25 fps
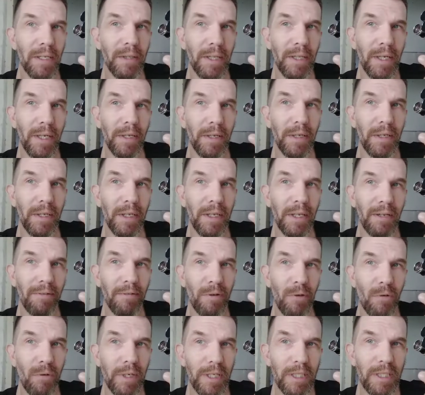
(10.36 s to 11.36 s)
that
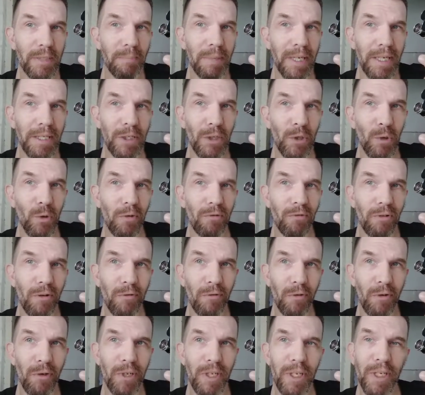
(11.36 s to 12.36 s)
if you expect to do it for
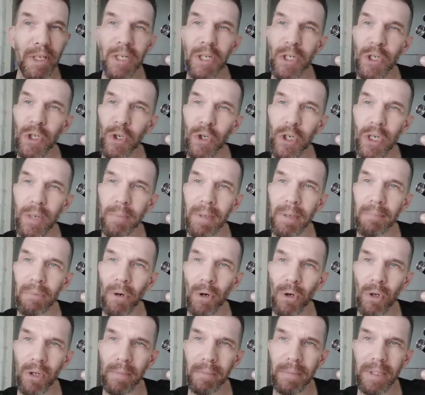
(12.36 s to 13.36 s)
free, you're going to be
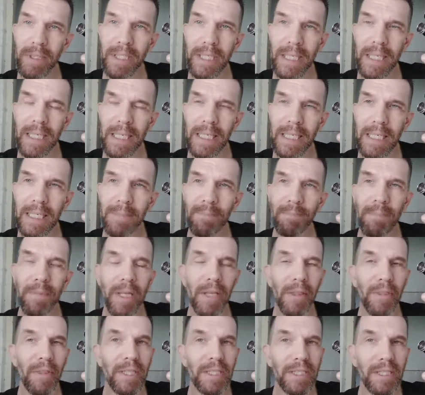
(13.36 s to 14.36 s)
boldly mistaken.
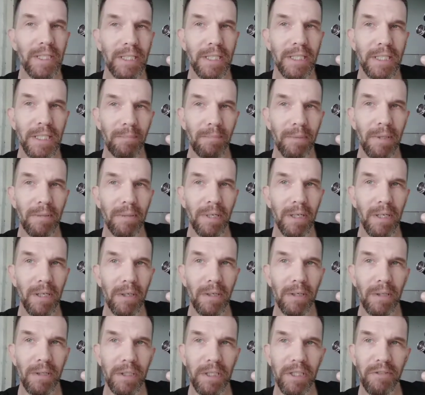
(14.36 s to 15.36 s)
This is simply
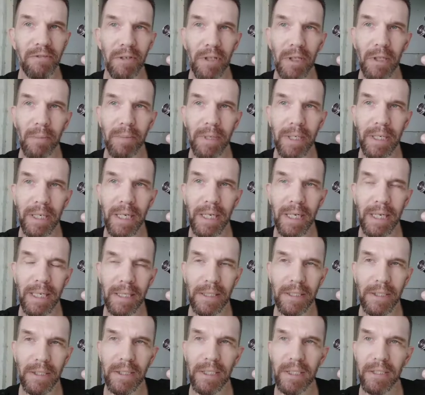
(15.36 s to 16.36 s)
because the Philippine
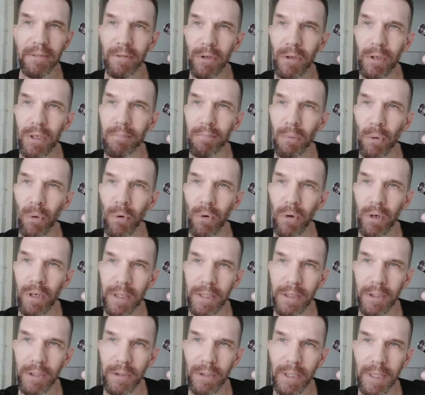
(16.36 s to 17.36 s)
Islands is a very poor
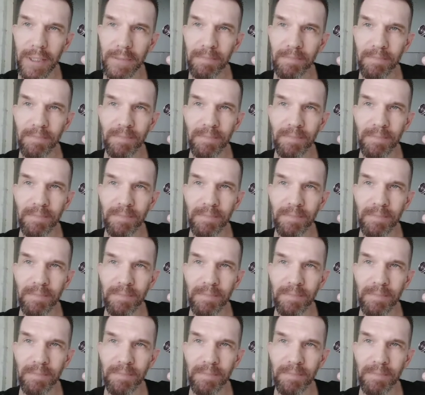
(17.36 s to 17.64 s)
country.